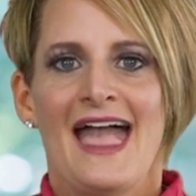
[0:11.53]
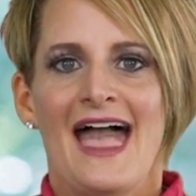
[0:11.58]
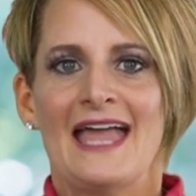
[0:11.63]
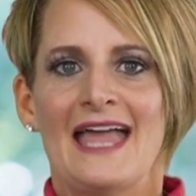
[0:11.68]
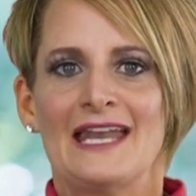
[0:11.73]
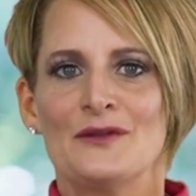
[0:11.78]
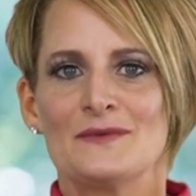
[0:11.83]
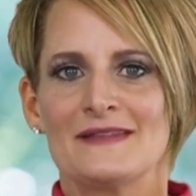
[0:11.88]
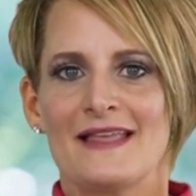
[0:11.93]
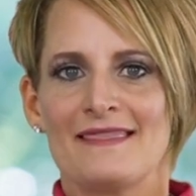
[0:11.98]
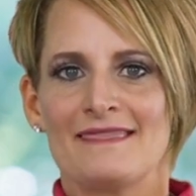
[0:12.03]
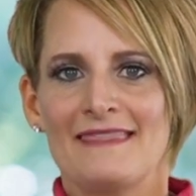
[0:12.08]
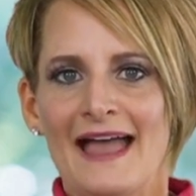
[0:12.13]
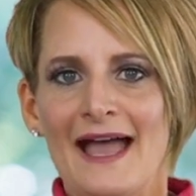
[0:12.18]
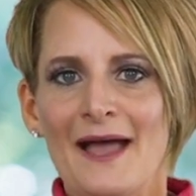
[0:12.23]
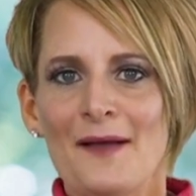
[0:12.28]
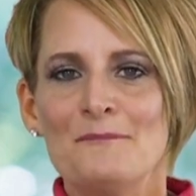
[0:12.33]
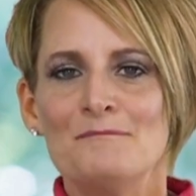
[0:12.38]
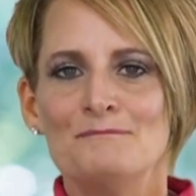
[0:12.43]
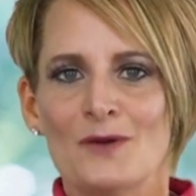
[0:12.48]
And it was at
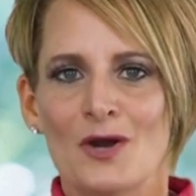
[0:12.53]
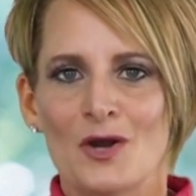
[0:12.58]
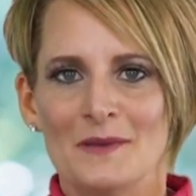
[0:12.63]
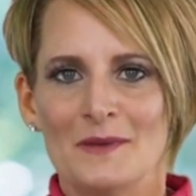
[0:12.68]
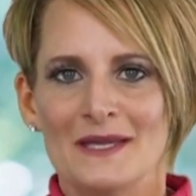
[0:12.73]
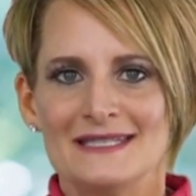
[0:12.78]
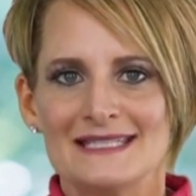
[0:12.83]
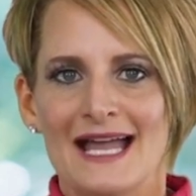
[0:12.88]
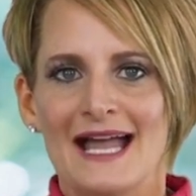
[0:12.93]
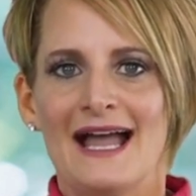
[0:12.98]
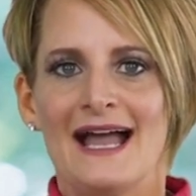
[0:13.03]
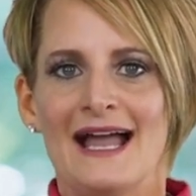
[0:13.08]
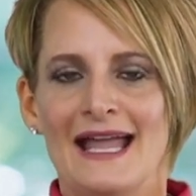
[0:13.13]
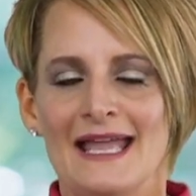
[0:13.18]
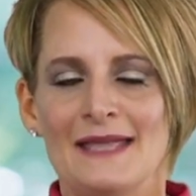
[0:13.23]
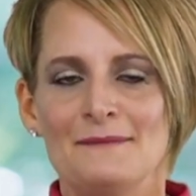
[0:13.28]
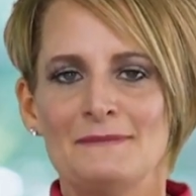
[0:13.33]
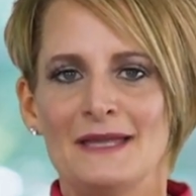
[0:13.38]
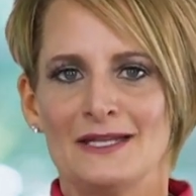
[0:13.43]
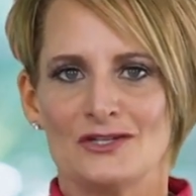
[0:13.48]
that moment
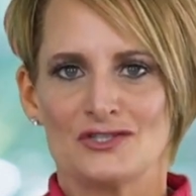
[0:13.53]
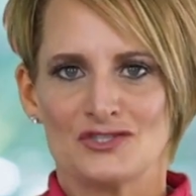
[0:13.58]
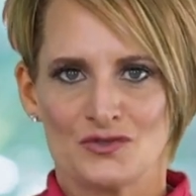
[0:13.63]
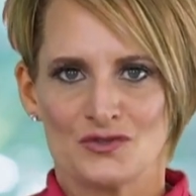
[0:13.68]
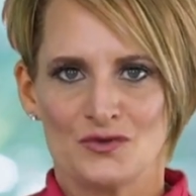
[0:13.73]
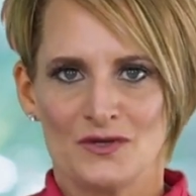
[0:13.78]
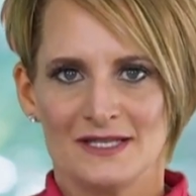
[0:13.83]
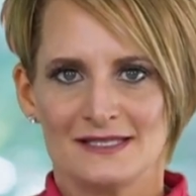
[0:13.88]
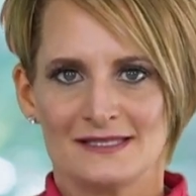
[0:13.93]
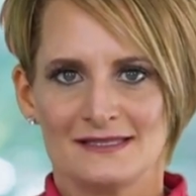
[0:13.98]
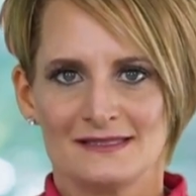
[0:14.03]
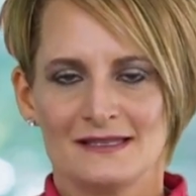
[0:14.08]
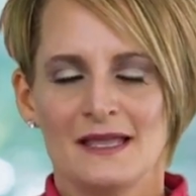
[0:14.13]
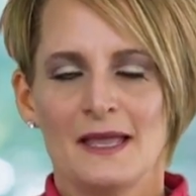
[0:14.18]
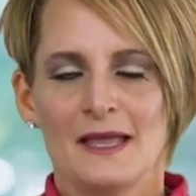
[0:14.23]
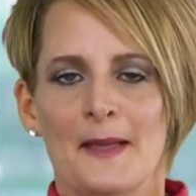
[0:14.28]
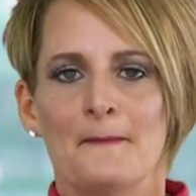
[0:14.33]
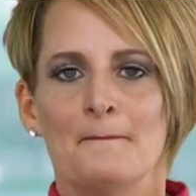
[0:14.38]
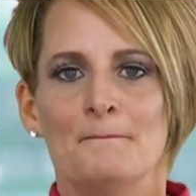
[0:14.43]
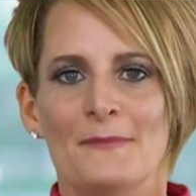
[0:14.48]
I made a choice.
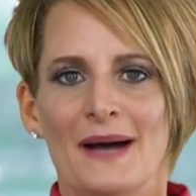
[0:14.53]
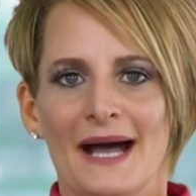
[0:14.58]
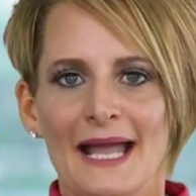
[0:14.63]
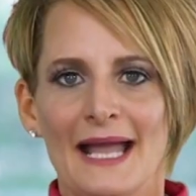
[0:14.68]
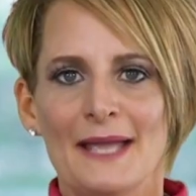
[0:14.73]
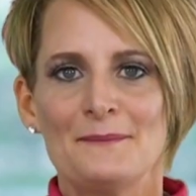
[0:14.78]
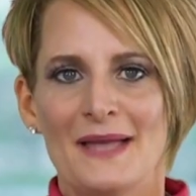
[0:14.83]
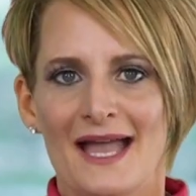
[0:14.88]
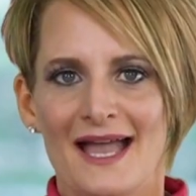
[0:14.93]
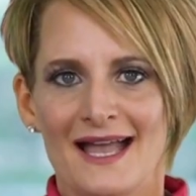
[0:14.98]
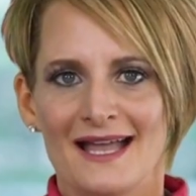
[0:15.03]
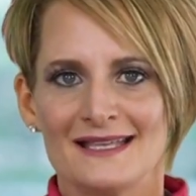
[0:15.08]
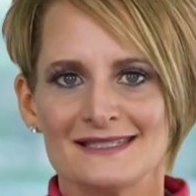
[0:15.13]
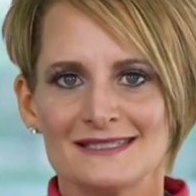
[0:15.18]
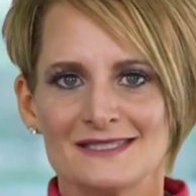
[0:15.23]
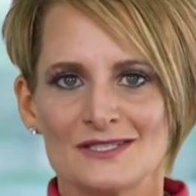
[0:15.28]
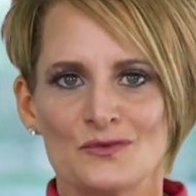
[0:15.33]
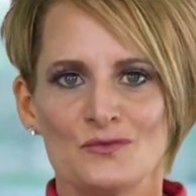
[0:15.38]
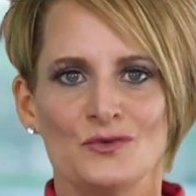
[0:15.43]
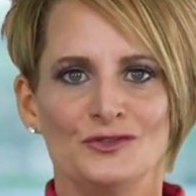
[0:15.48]
My
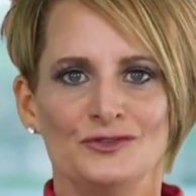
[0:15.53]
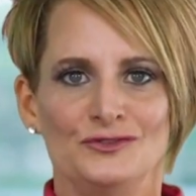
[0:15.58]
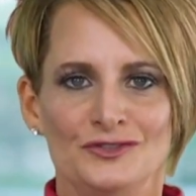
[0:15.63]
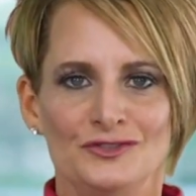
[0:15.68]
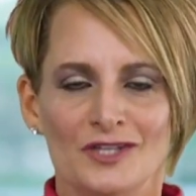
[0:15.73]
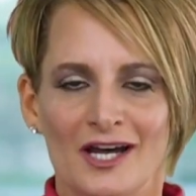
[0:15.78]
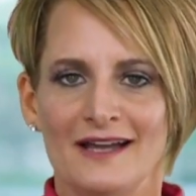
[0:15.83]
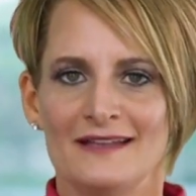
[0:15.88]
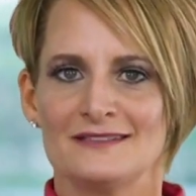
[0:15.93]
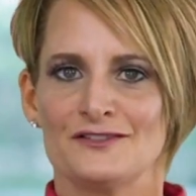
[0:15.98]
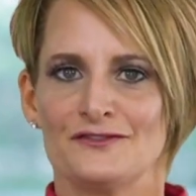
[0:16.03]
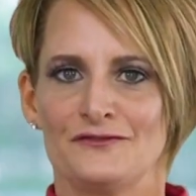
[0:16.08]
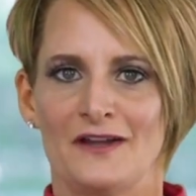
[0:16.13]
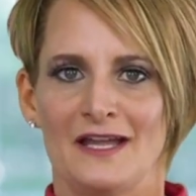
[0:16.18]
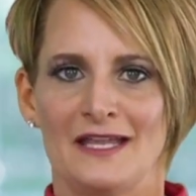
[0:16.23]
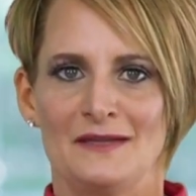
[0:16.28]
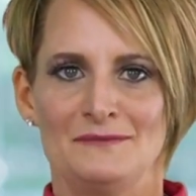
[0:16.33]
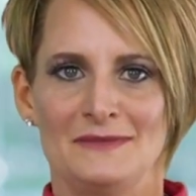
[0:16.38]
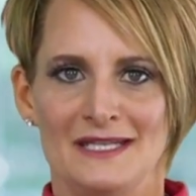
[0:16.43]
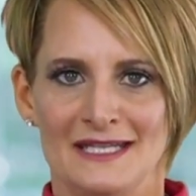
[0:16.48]
past will not
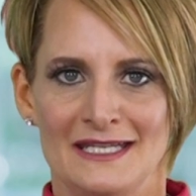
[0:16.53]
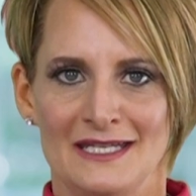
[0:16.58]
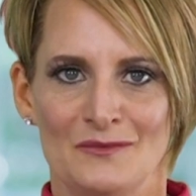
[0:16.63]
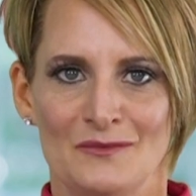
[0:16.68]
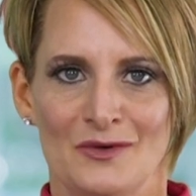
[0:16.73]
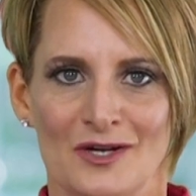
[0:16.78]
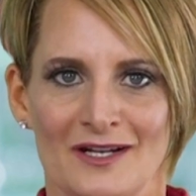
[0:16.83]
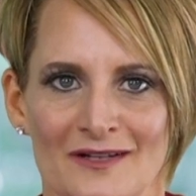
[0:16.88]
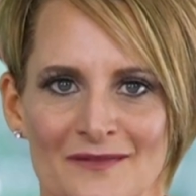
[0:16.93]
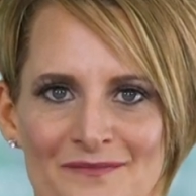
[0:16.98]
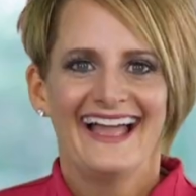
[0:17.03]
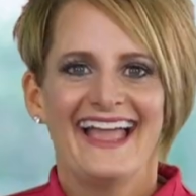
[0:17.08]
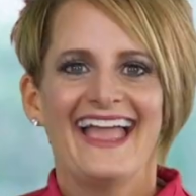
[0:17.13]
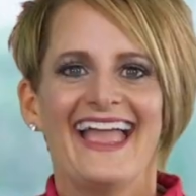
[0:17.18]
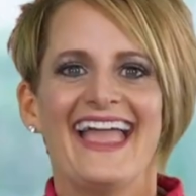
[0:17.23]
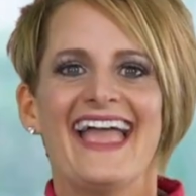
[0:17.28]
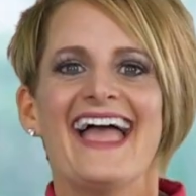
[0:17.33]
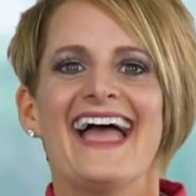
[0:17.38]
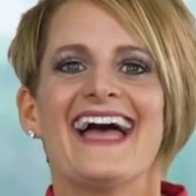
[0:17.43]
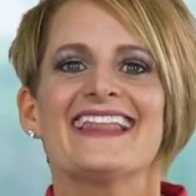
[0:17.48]
define me anymore.
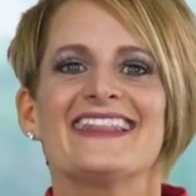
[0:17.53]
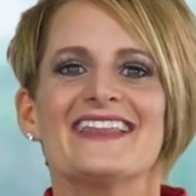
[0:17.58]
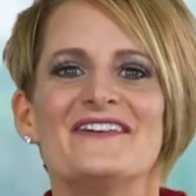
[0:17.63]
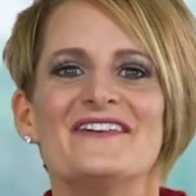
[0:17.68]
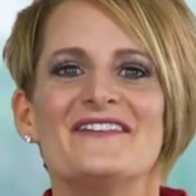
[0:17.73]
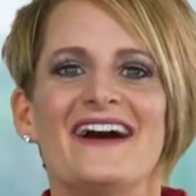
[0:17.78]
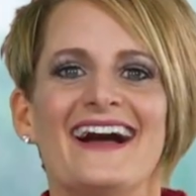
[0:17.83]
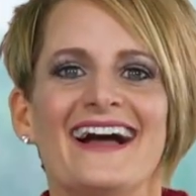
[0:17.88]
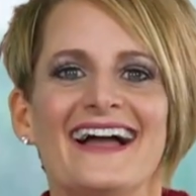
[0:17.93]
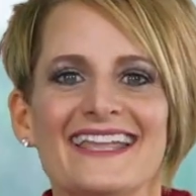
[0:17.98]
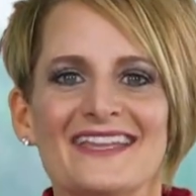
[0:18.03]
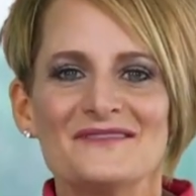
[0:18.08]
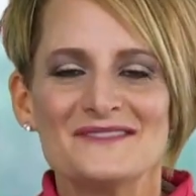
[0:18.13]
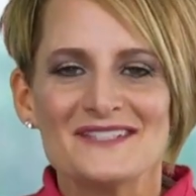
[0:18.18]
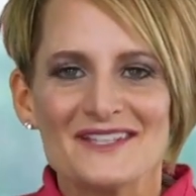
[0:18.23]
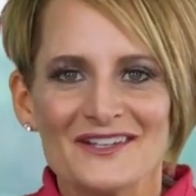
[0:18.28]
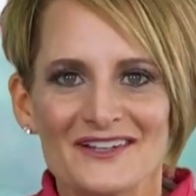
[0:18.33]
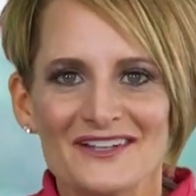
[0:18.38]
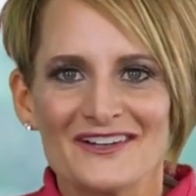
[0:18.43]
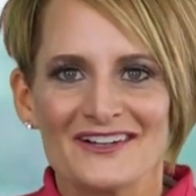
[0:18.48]
Hello, I am
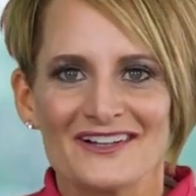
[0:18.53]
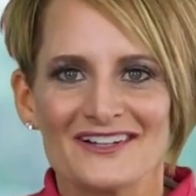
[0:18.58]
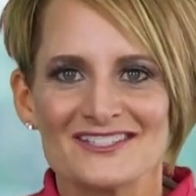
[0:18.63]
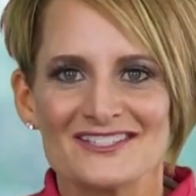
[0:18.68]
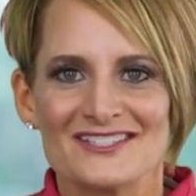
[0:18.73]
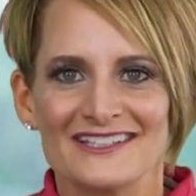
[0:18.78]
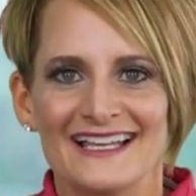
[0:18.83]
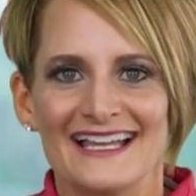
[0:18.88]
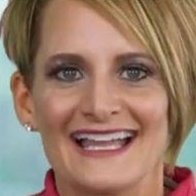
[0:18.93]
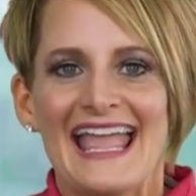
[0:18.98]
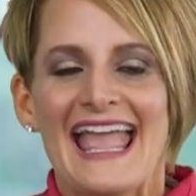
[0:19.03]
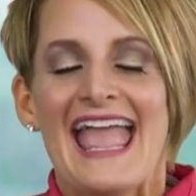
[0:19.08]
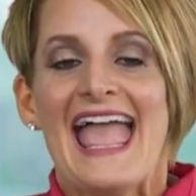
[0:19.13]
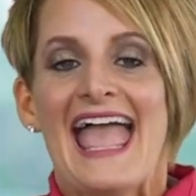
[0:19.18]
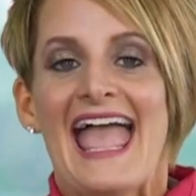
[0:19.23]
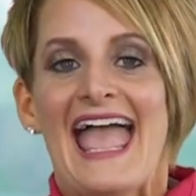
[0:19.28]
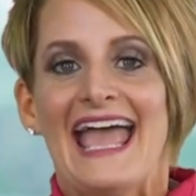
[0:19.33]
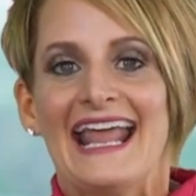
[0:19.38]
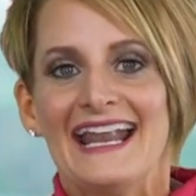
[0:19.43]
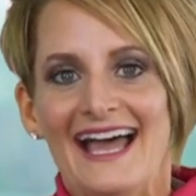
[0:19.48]
Teri,
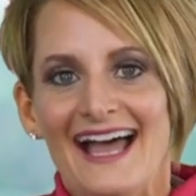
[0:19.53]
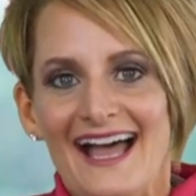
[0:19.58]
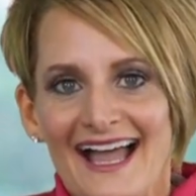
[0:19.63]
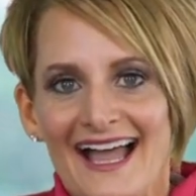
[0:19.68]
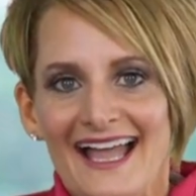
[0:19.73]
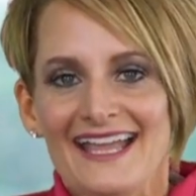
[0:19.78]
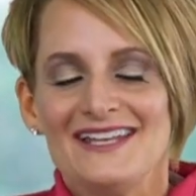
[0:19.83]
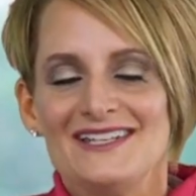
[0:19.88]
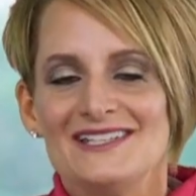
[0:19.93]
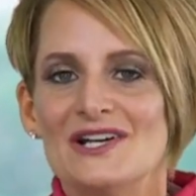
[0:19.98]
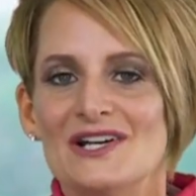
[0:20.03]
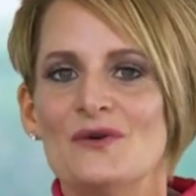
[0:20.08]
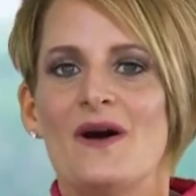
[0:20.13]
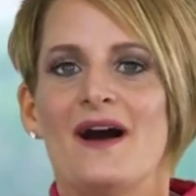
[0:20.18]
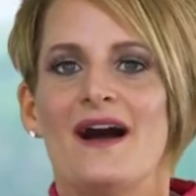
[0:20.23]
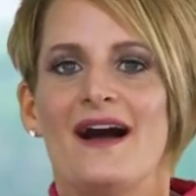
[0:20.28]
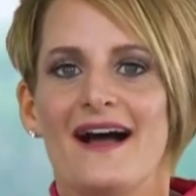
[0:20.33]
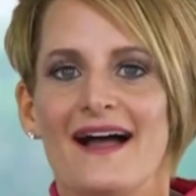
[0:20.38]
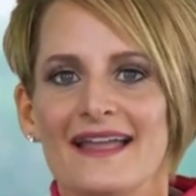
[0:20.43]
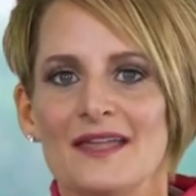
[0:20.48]
and I know
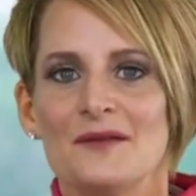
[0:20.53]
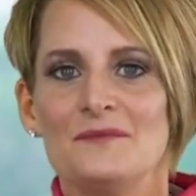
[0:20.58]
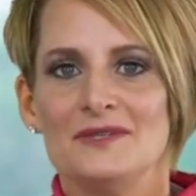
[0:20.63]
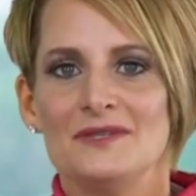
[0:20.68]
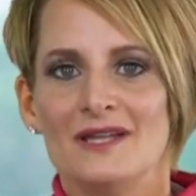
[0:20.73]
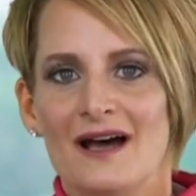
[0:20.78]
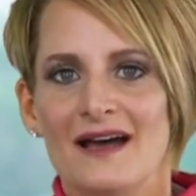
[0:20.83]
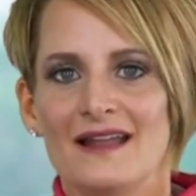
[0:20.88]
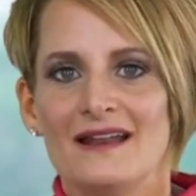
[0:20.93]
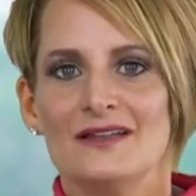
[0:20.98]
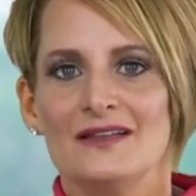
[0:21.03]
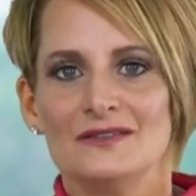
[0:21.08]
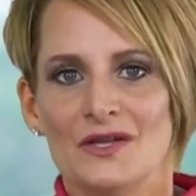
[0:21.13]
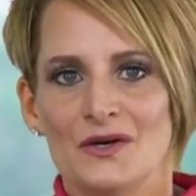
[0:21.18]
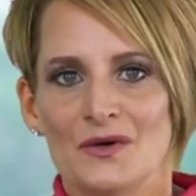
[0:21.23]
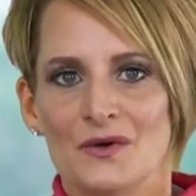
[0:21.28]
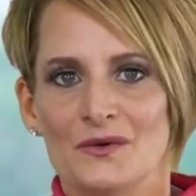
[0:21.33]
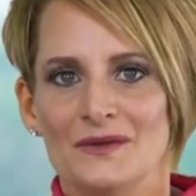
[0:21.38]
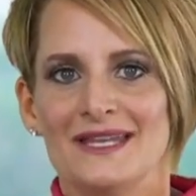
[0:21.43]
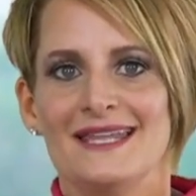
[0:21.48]
I am not
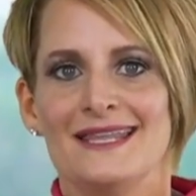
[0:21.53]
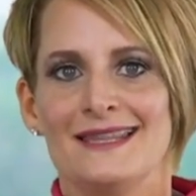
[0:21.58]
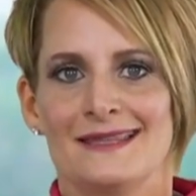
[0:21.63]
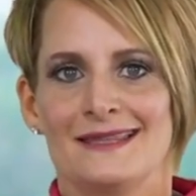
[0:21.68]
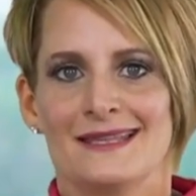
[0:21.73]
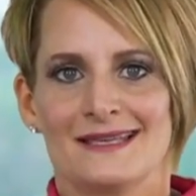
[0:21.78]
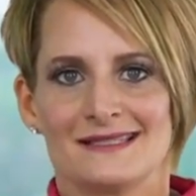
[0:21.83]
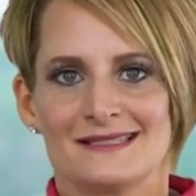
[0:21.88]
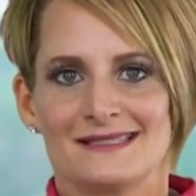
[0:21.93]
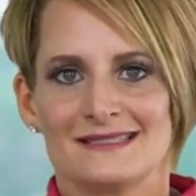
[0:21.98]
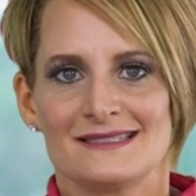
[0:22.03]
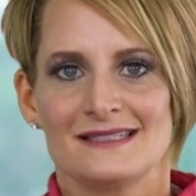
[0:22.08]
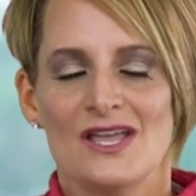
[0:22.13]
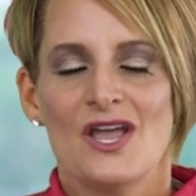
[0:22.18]
alone in this.